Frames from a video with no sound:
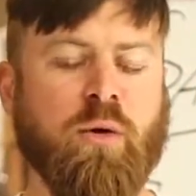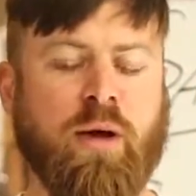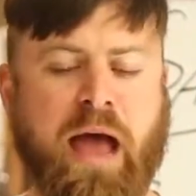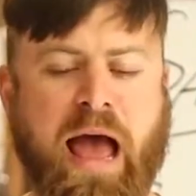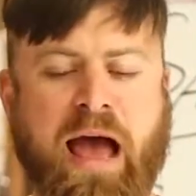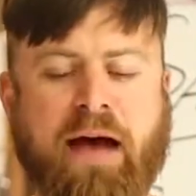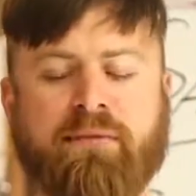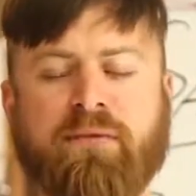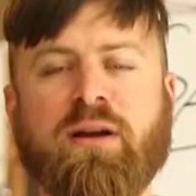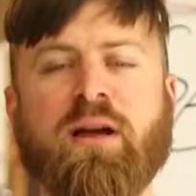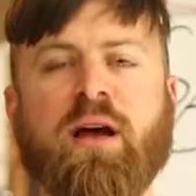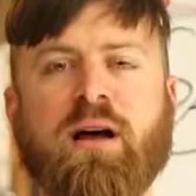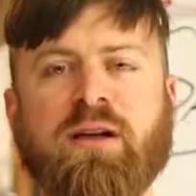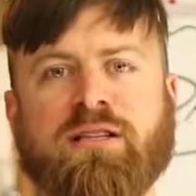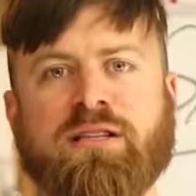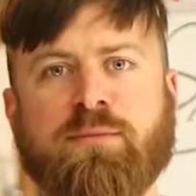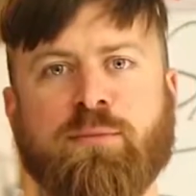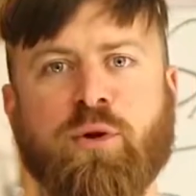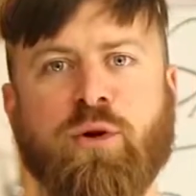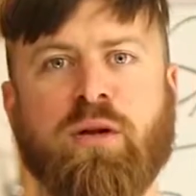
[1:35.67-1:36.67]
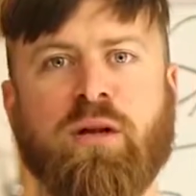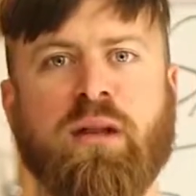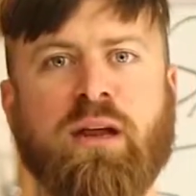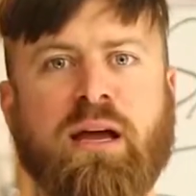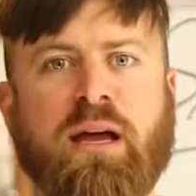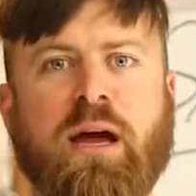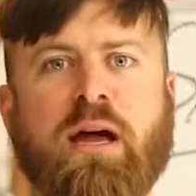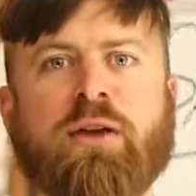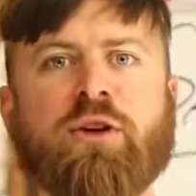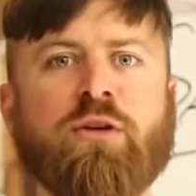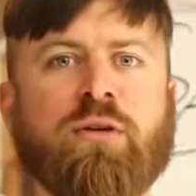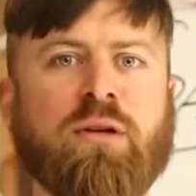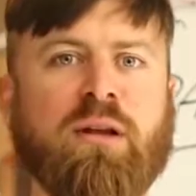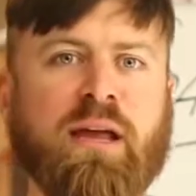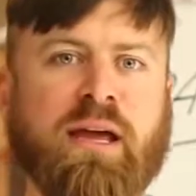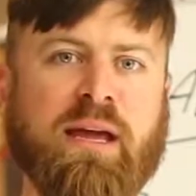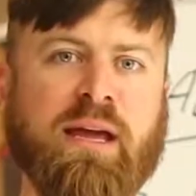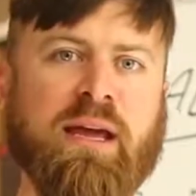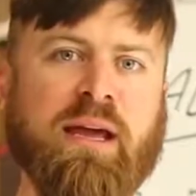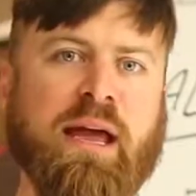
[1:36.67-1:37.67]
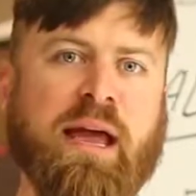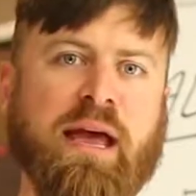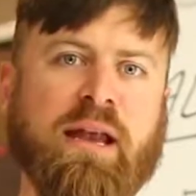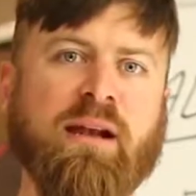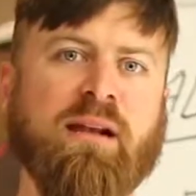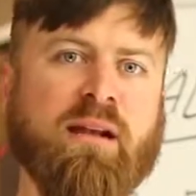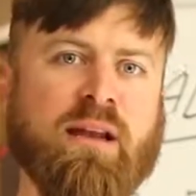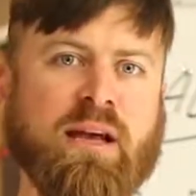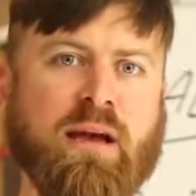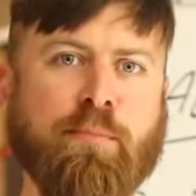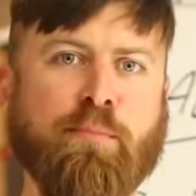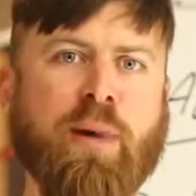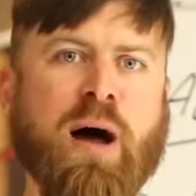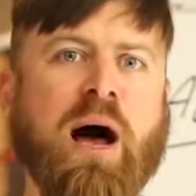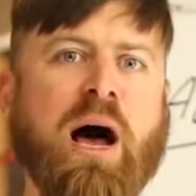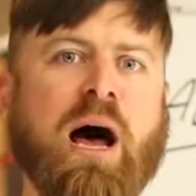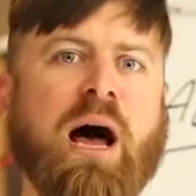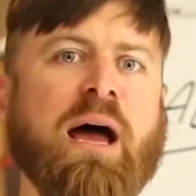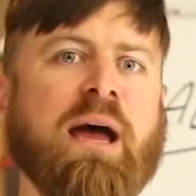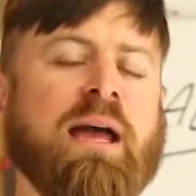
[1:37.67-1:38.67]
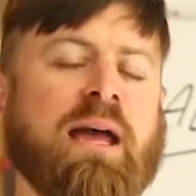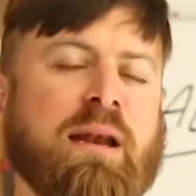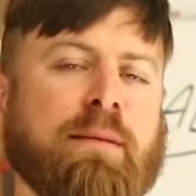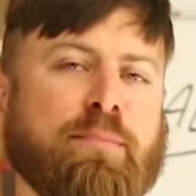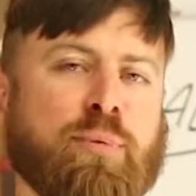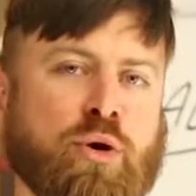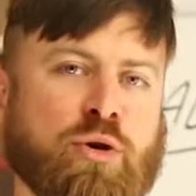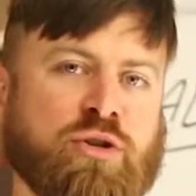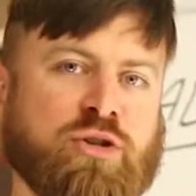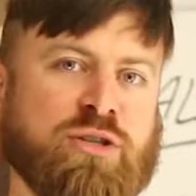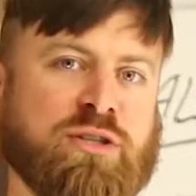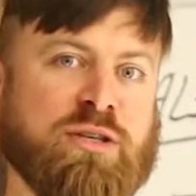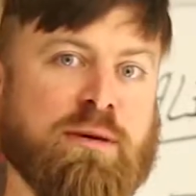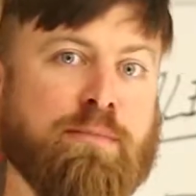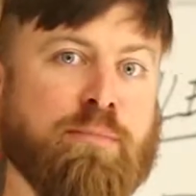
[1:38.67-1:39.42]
have a customer click on your link and click buy and purchase a